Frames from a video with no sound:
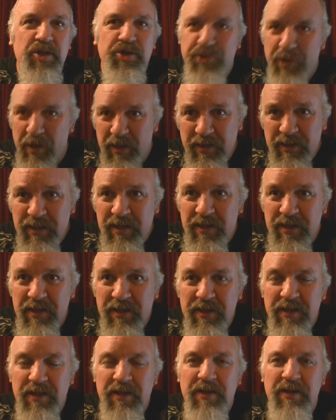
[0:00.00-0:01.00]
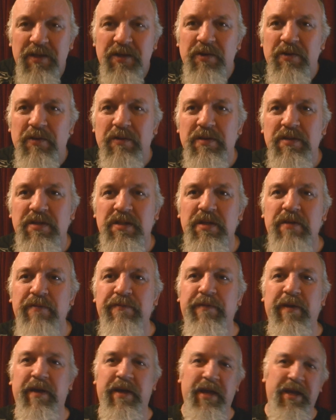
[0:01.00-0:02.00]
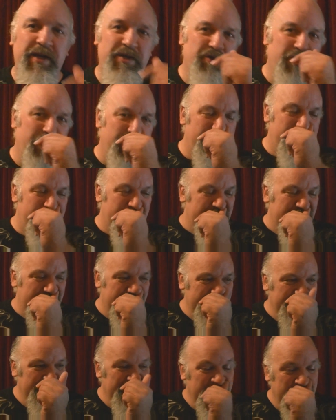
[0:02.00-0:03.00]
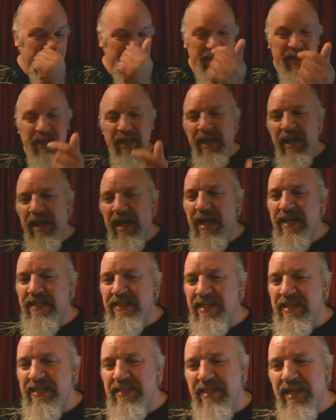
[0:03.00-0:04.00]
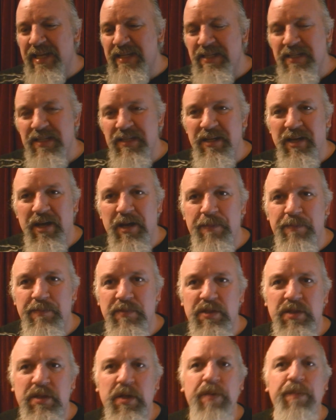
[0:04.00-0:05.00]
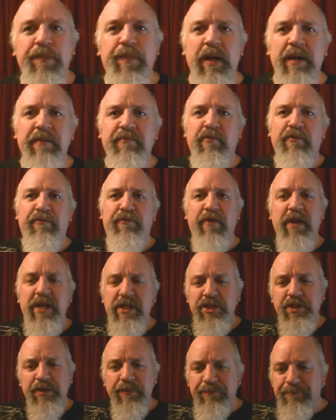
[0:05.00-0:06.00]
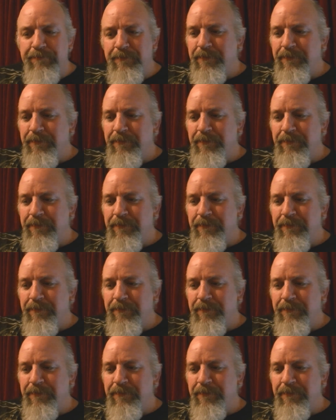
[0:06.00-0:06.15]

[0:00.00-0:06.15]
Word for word: drunk or so fucking drunk as he says I'm soberly refreshed